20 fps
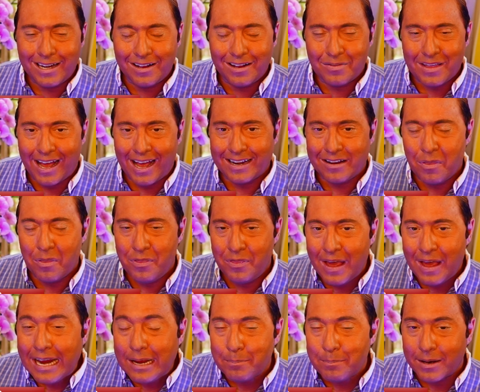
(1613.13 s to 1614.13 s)
meaning
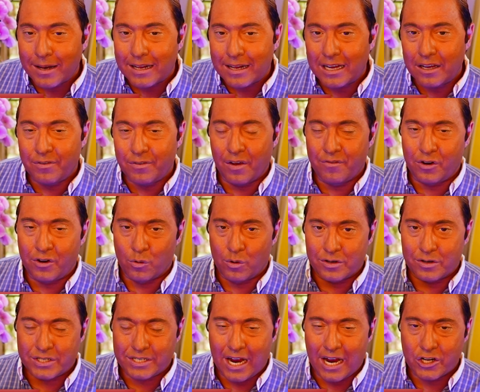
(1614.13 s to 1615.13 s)
that they
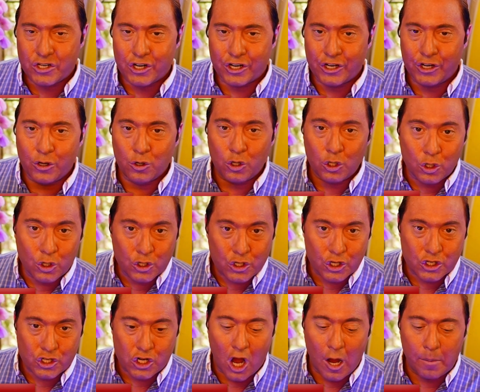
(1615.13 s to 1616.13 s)
believe if you're in a recession,
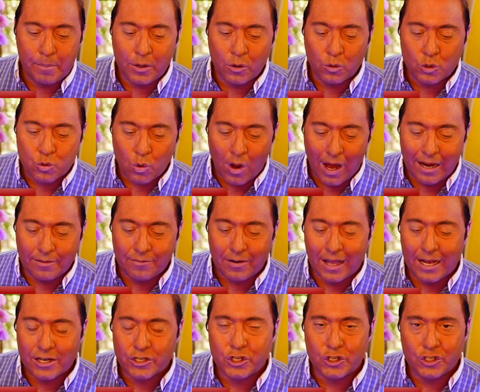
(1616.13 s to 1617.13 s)
you lose your job, you
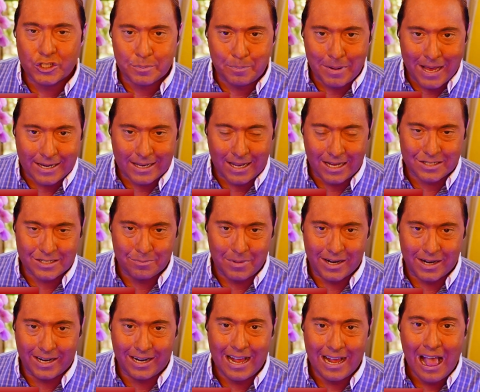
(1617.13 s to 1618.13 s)
drive less, you
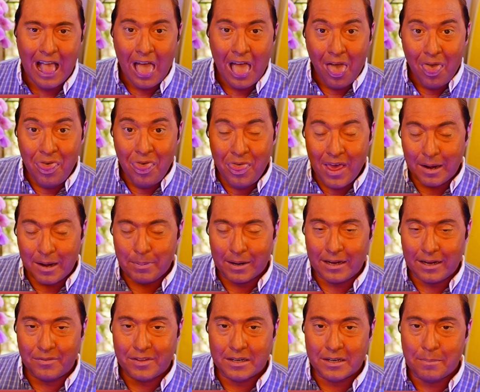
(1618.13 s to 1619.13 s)
spend less money.
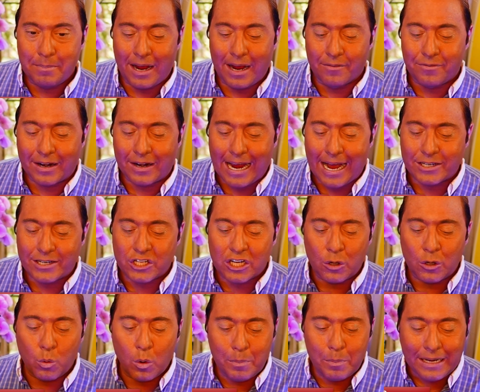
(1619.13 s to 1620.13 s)
They believe the demand for
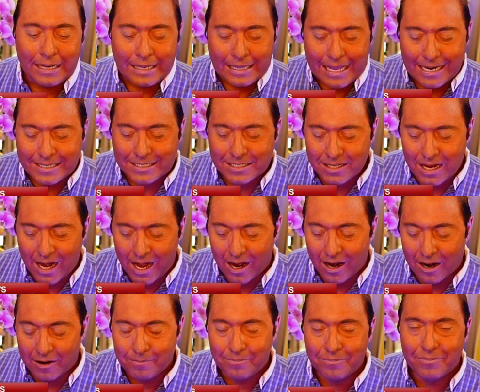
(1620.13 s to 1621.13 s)
gasoline will be
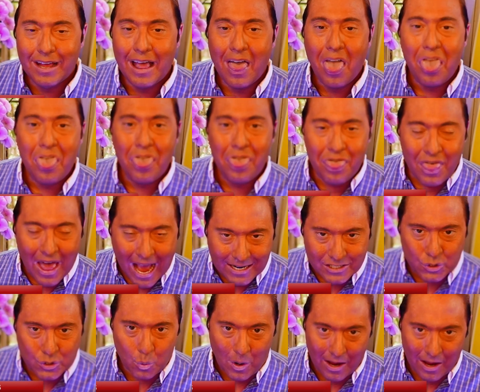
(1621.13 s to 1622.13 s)
less there.
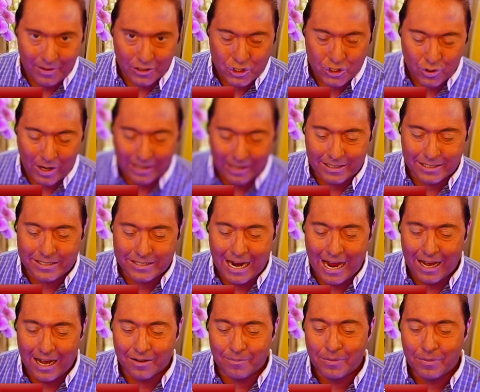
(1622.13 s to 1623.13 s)
That's why they're
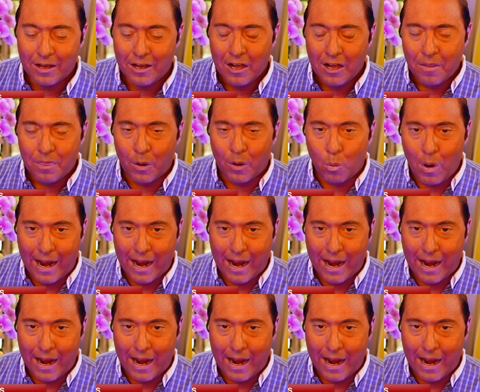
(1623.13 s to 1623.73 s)
trading it down.